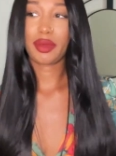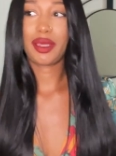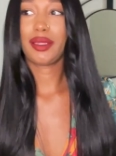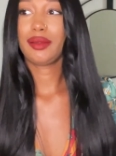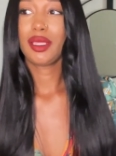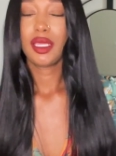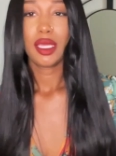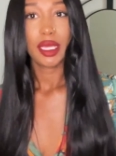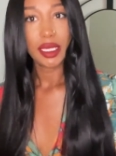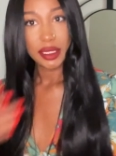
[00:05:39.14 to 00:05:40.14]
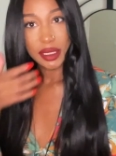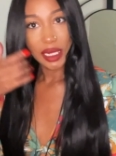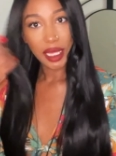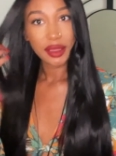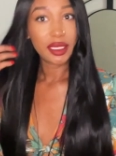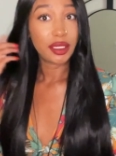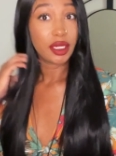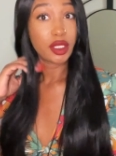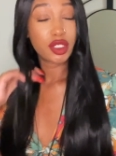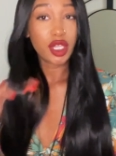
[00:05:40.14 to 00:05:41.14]
but it's
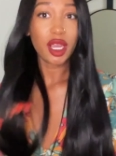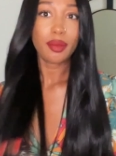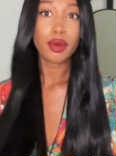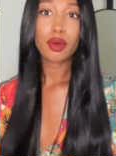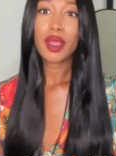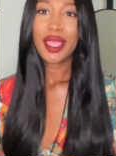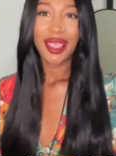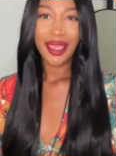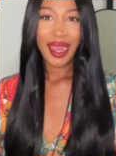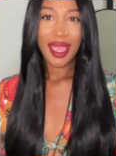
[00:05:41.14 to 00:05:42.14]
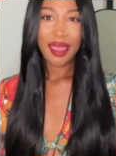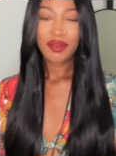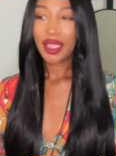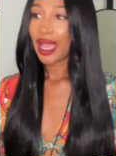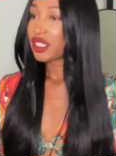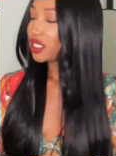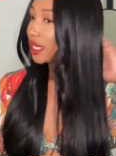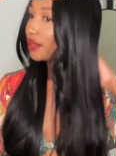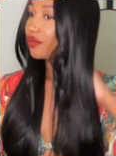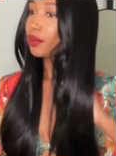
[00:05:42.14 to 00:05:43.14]
nothing terrible. And I haven't got
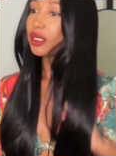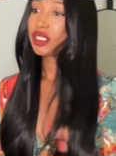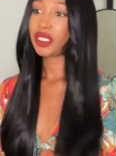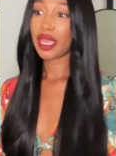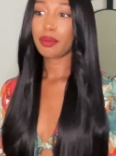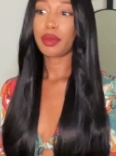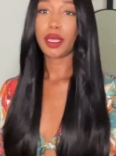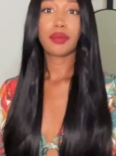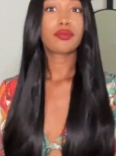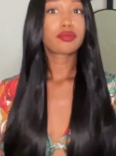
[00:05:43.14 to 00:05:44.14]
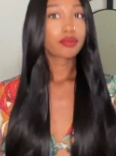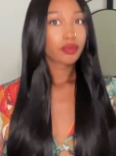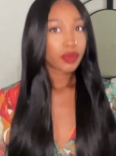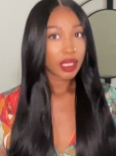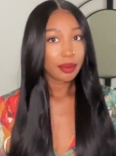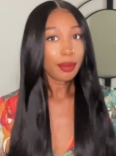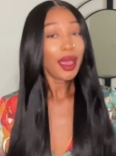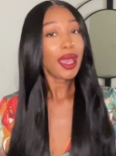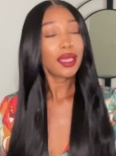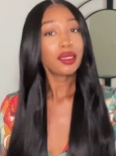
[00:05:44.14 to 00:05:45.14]
shedding from this yet, but keep in
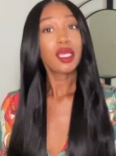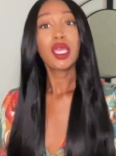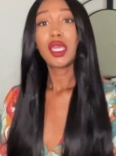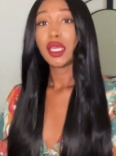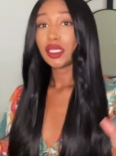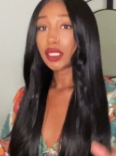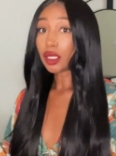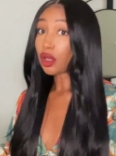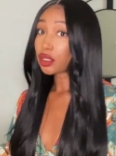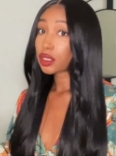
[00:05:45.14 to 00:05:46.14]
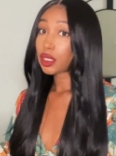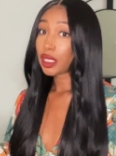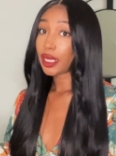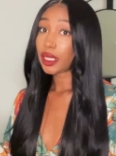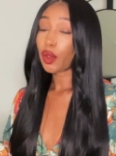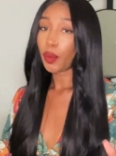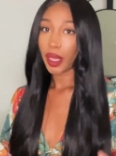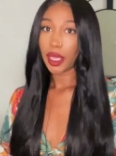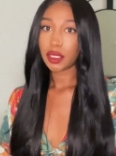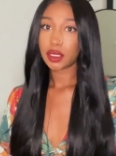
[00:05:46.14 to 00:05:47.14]
mind, it's a long synthetic
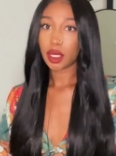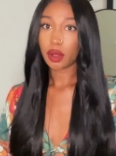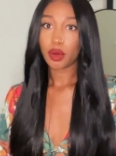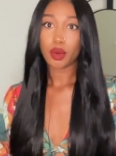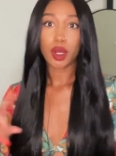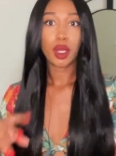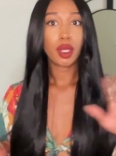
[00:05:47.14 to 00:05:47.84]
wig, so